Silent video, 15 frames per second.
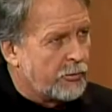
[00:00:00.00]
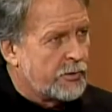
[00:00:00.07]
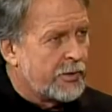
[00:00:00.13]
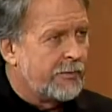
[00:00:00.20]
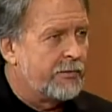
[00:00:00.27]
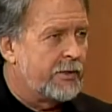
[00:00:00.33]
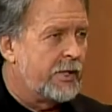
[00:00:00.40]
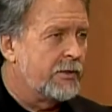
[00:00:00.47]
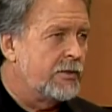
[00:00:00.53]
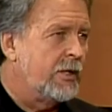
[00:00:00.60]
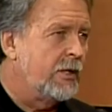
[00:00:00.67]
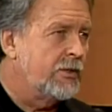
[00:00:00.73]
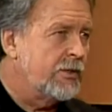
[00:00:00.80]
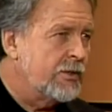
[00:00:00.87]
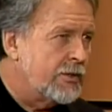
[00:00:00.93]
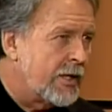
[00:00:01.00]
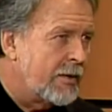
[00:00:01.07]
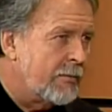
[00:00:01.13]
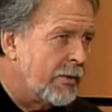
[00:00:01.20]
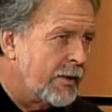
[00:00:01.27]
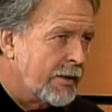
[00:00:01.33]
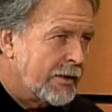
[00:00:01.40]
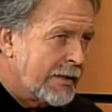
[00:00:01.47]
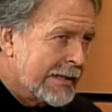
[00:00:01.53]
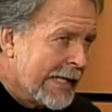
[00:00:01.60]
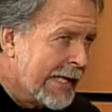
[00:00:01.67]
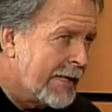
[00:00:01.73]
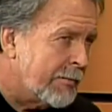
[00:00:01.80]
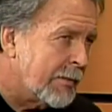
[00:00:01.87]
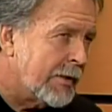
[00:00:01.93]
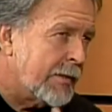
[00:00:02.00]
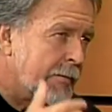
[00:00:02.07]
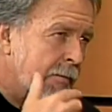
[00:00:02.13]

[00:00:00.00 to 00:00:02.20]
$7,000 in state money to take me. Right?